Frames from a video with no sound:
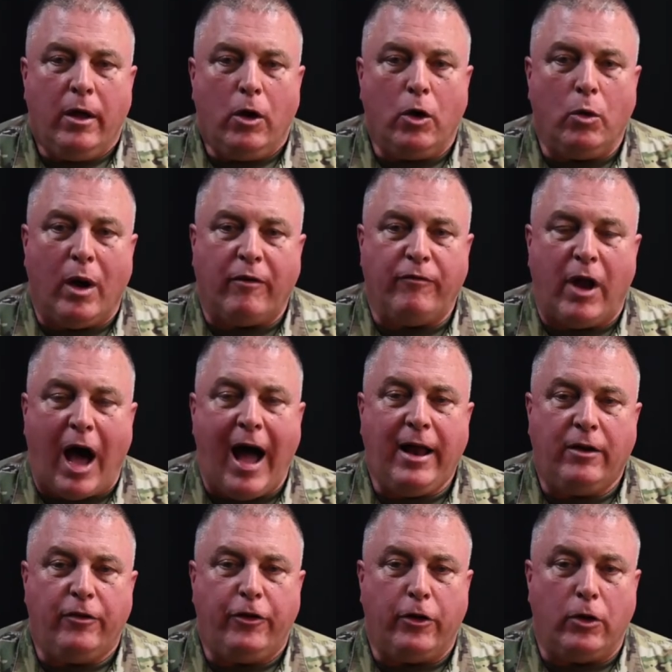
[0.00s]
who have
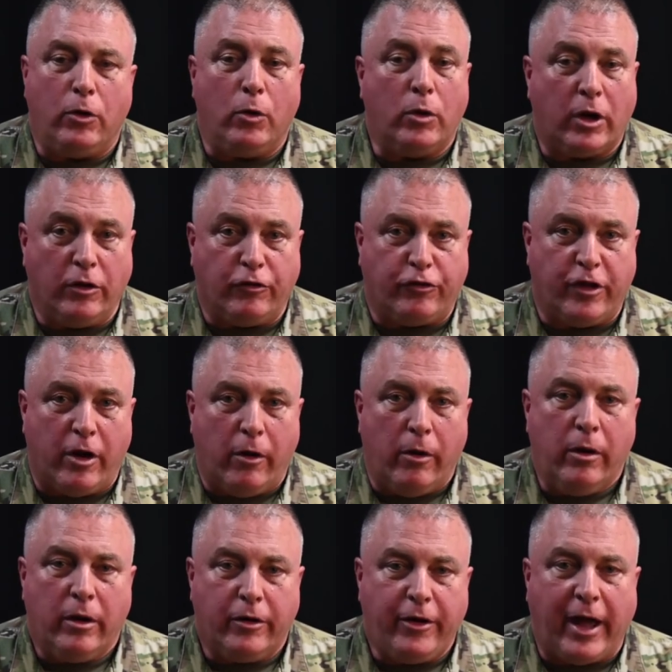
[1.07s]
not to
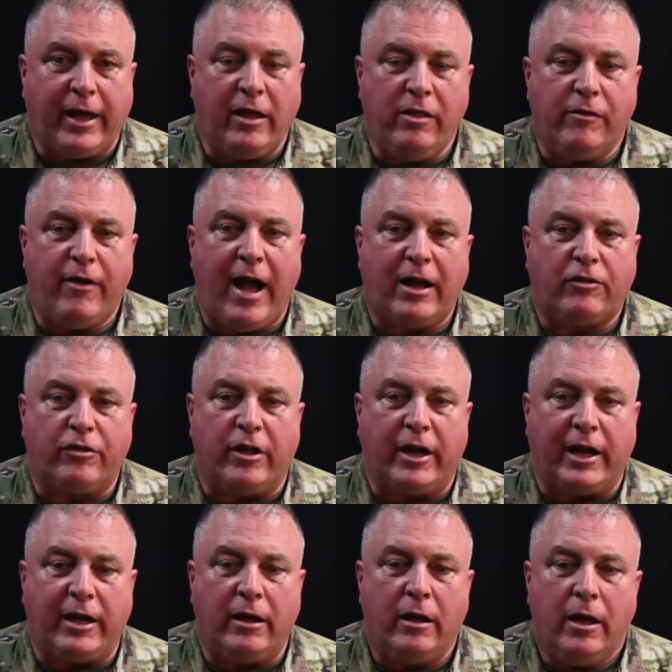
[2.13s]
consider taking the
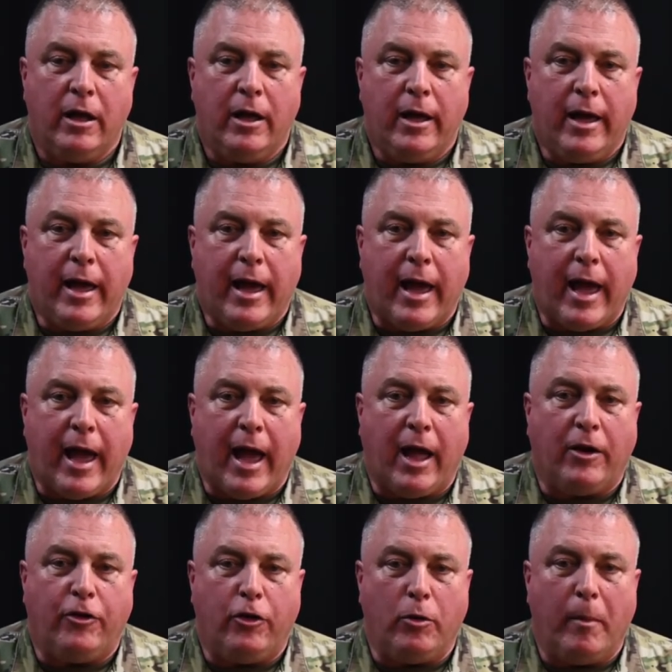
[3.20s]
vaccine
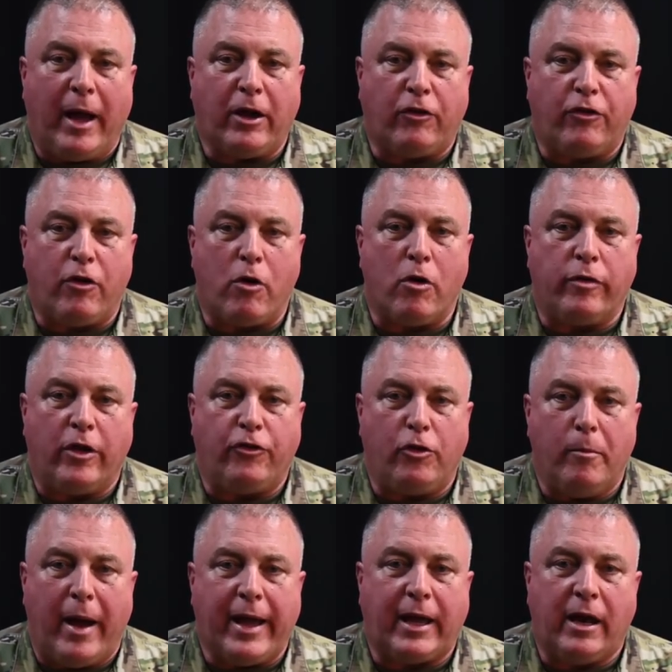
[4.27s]
and to make sure that you
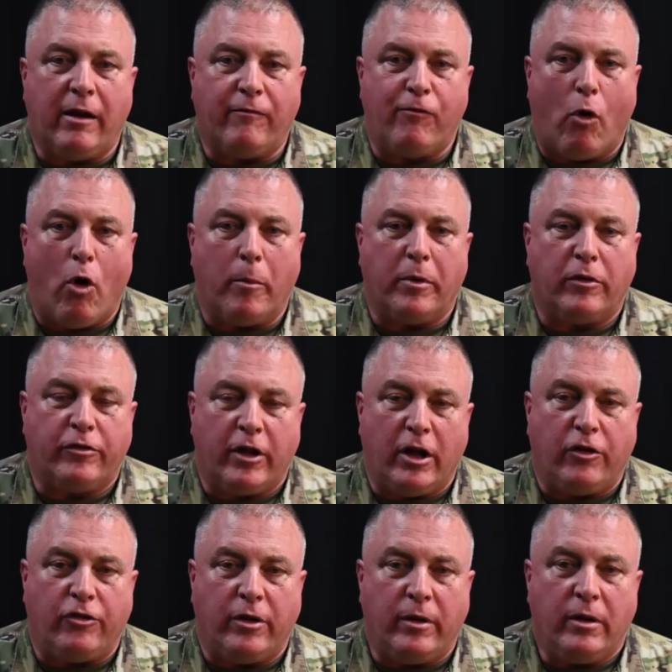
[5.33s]
make an informed
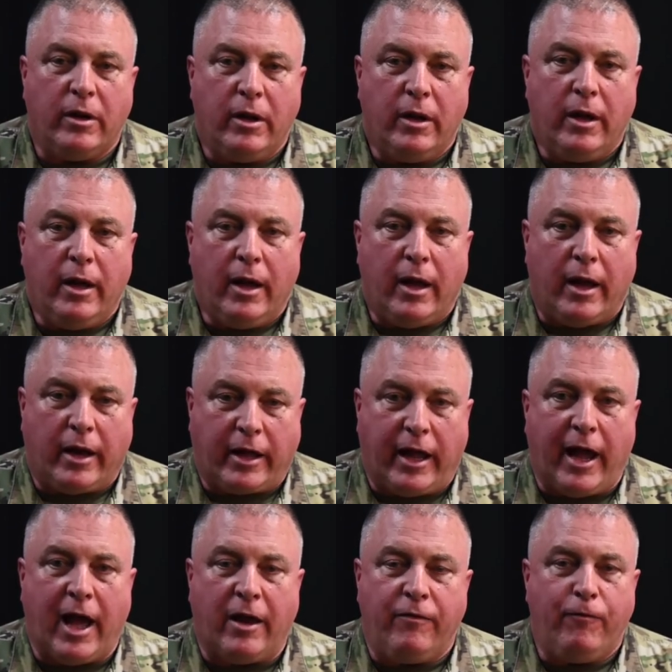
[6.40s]
decision. And
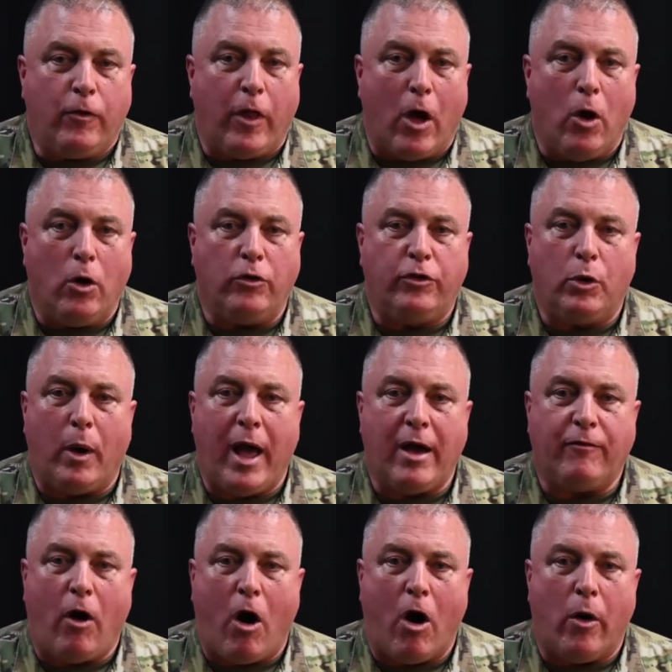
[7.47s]
again, for those who
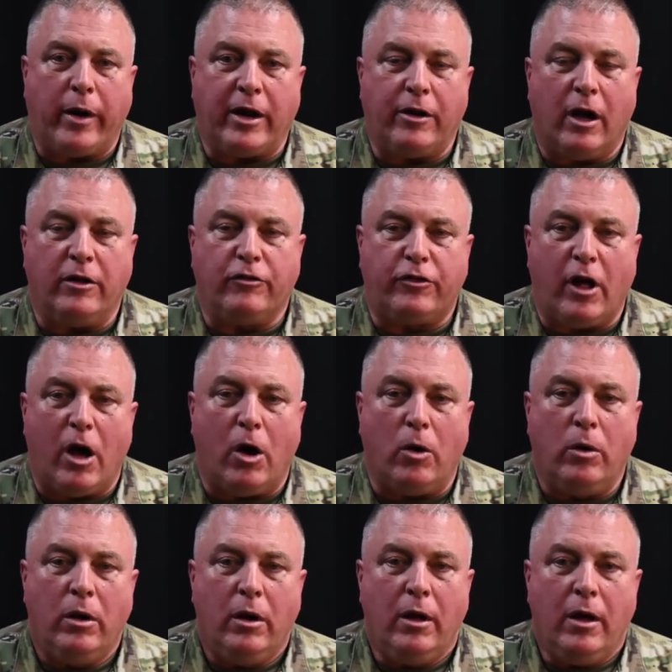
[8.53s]
have already done
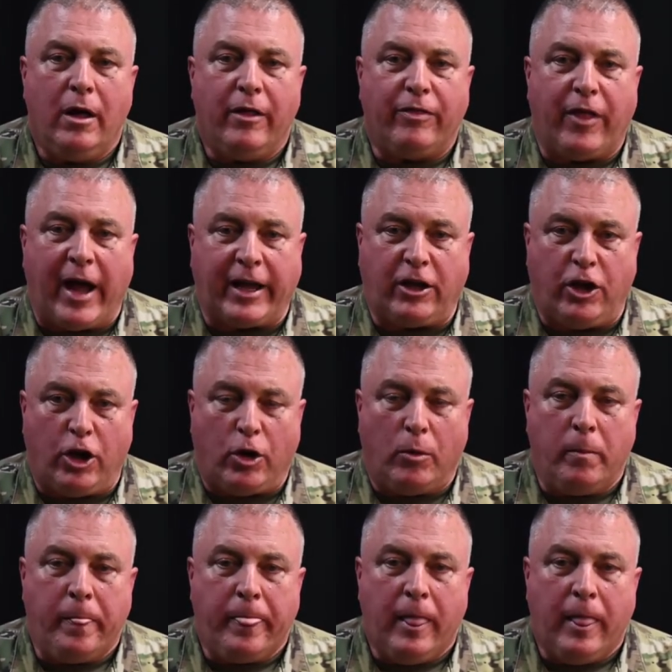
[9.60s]
so, thank you.